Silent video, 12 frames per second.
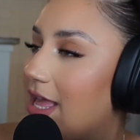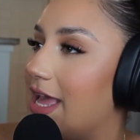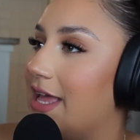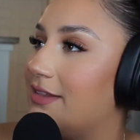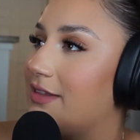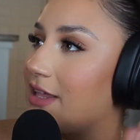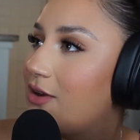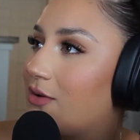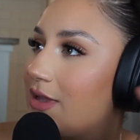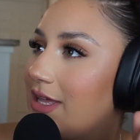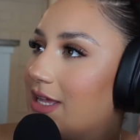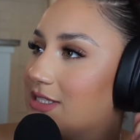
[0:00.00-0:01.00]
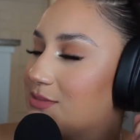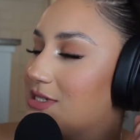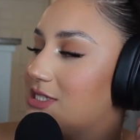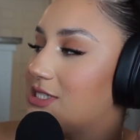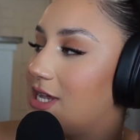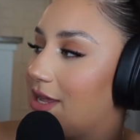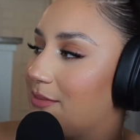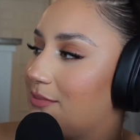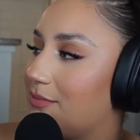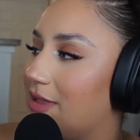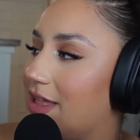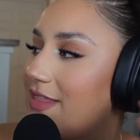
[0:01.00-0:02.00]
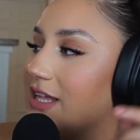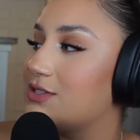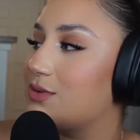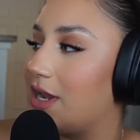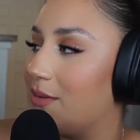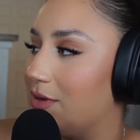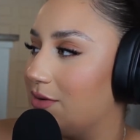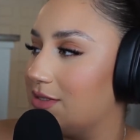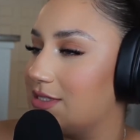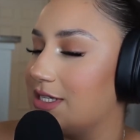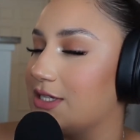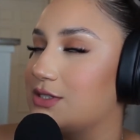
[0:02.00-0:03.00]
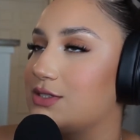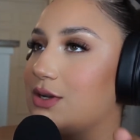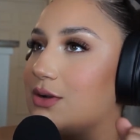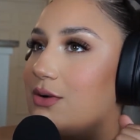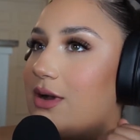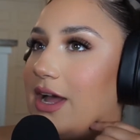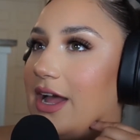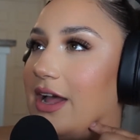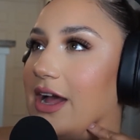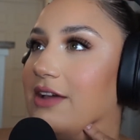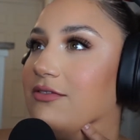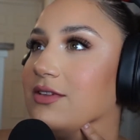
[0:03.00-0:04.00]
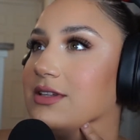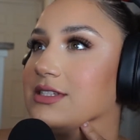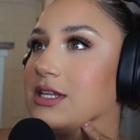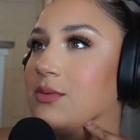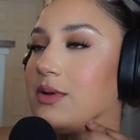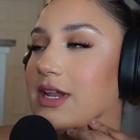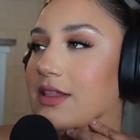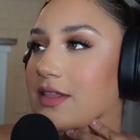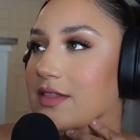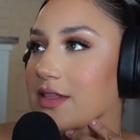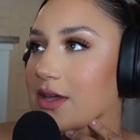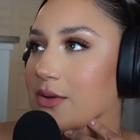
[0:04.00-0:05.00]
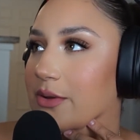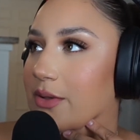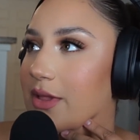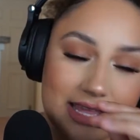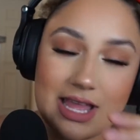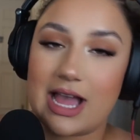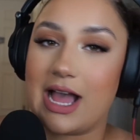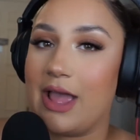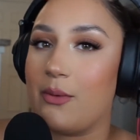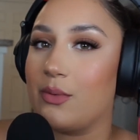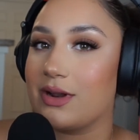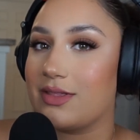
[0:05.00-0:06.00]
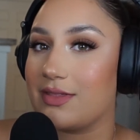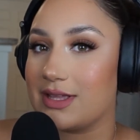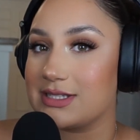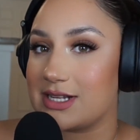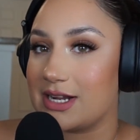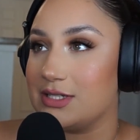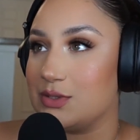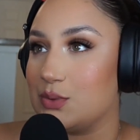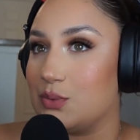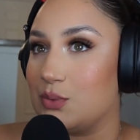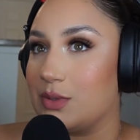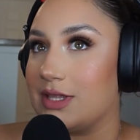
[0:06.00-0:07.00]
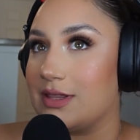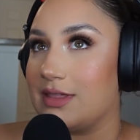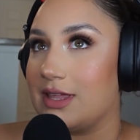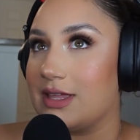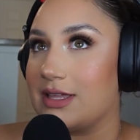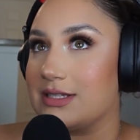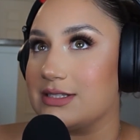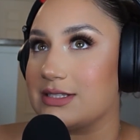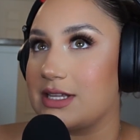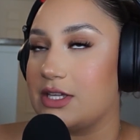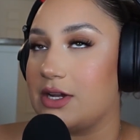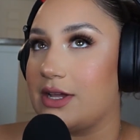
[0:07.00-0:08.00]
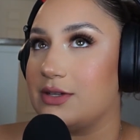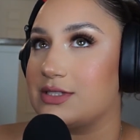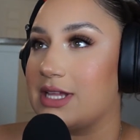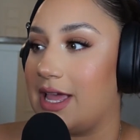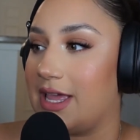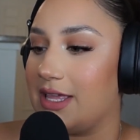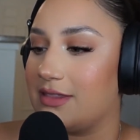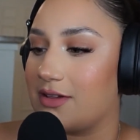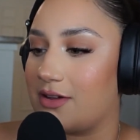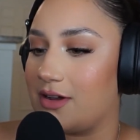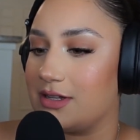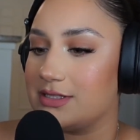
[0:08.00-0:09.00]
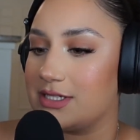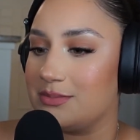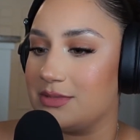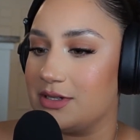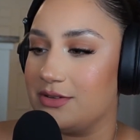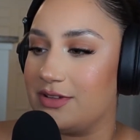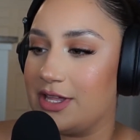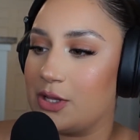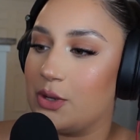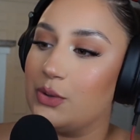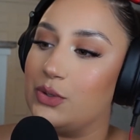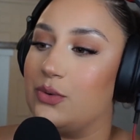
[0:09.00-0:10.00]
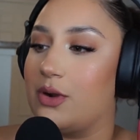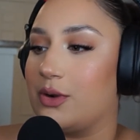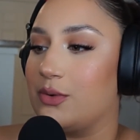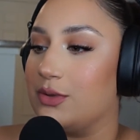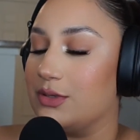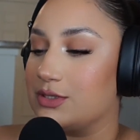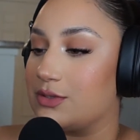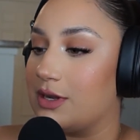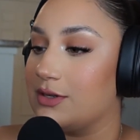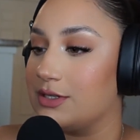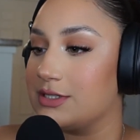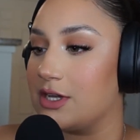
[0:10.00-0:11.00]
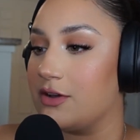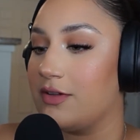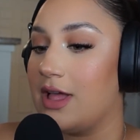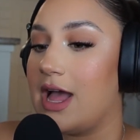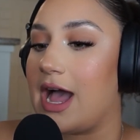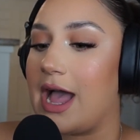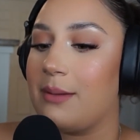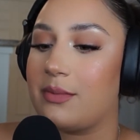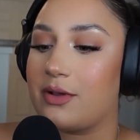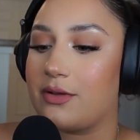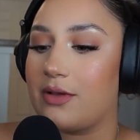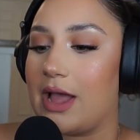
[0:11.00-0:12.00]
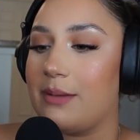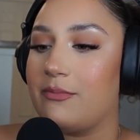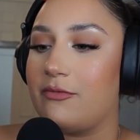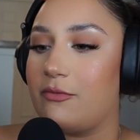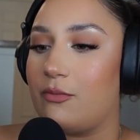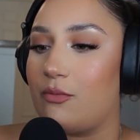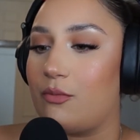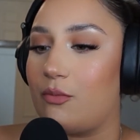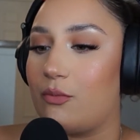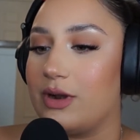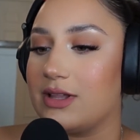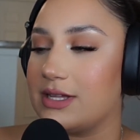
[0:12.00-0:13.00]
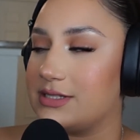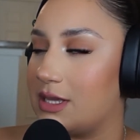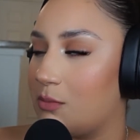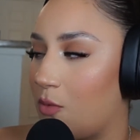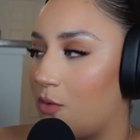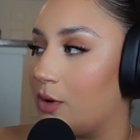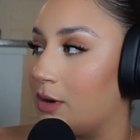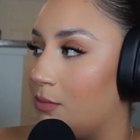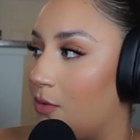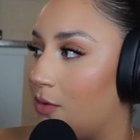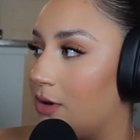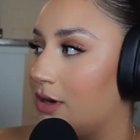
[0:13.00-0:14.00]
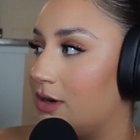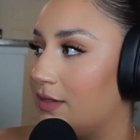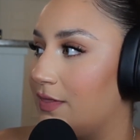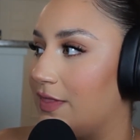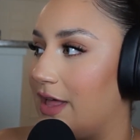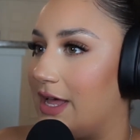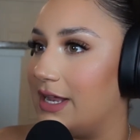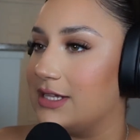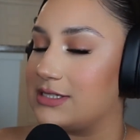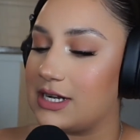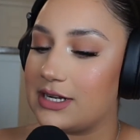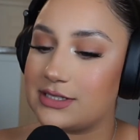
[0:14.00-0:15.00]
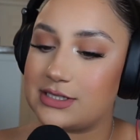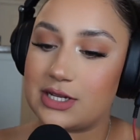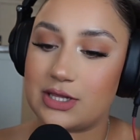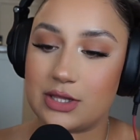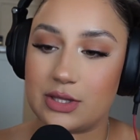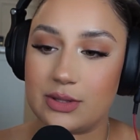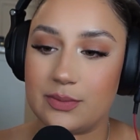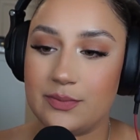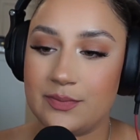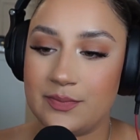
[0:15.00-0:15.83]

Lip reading: And they don't get as much time. That's what I'm noticing. So I feel the same way. And I think that one of the things that I do really think is, you know, I used to hate the concept of like, oh, you are who you surround yourself. I'm realizing more and more that it's not necessarily